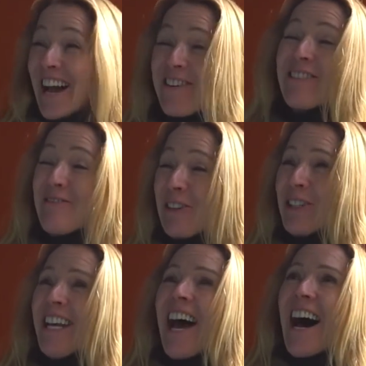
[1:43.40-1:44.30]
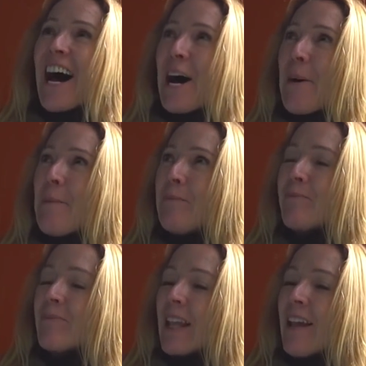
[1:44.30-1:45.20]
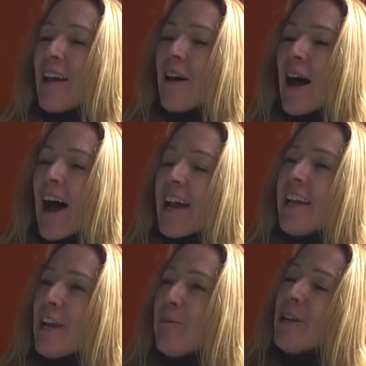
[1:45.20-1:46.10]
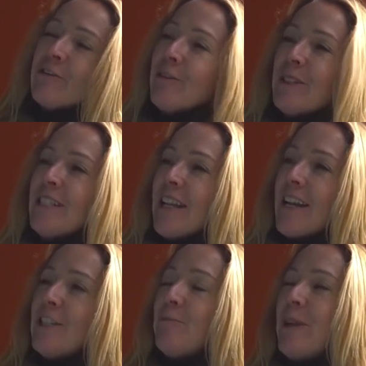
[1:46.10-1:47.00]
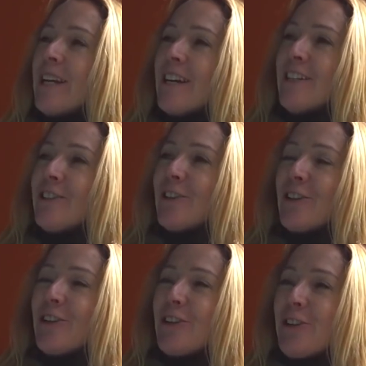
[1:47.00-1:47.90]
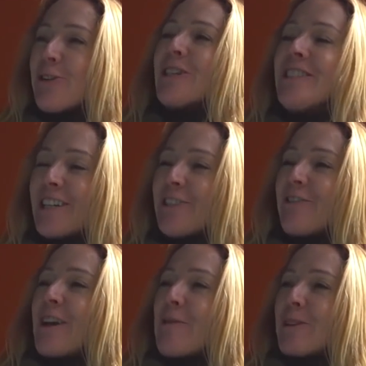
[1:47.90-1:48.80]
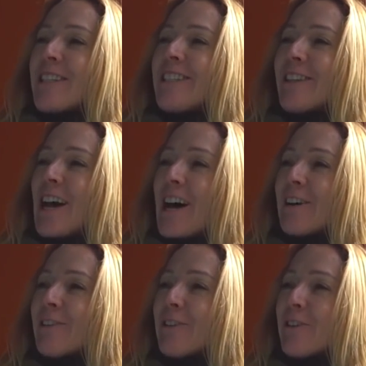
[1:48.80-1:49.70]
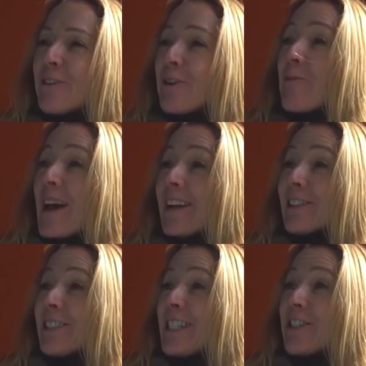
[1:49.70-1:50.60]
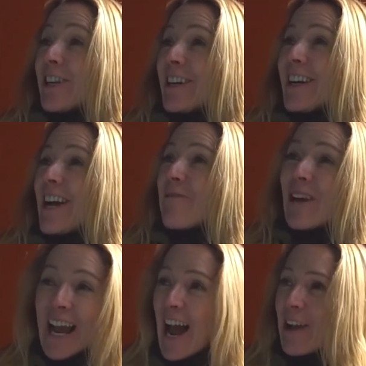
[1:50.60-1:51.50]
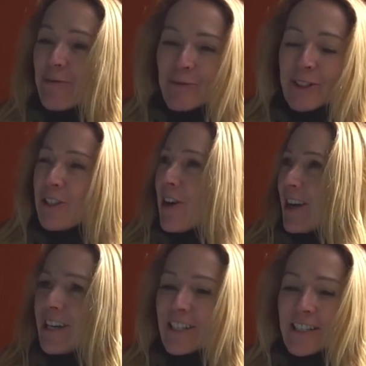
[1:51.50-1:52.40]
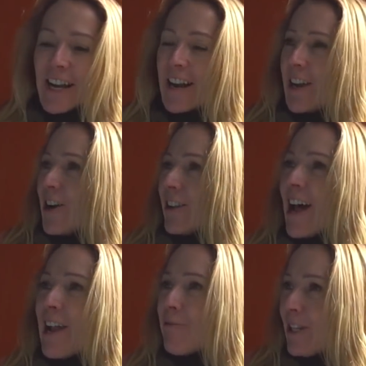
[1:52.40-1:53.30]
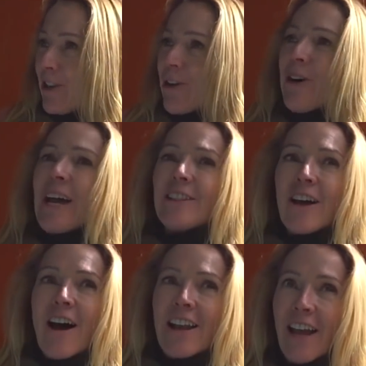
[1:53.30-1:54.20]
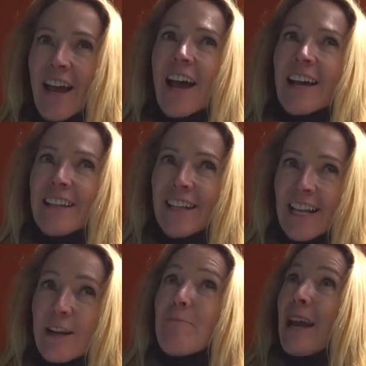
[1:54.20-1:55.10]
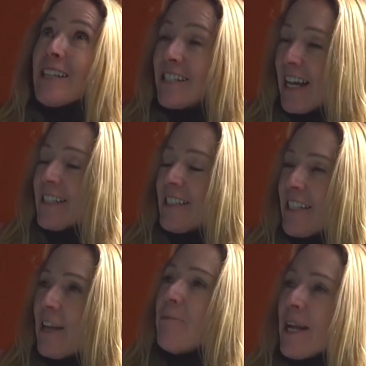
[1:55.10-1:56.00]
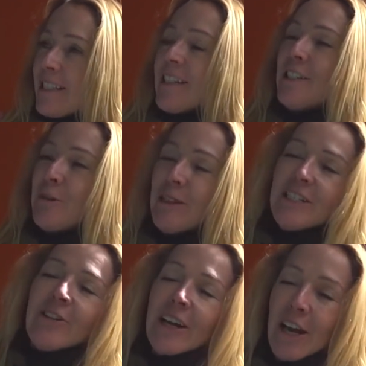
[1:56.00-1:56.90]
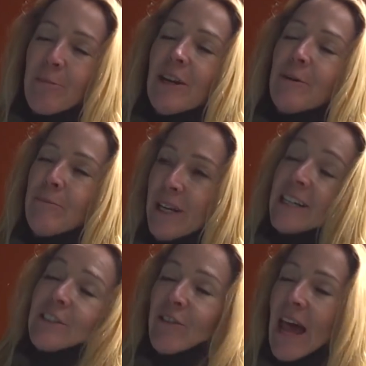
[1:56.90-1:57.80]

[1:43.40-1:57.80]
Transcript: yeah, I'm old. Um, I came here from the States because you are such a fabulous uh, grammatical teacher. Like, I started studying online with you and thought, it makes sense. It makes sense to me, so I came here because of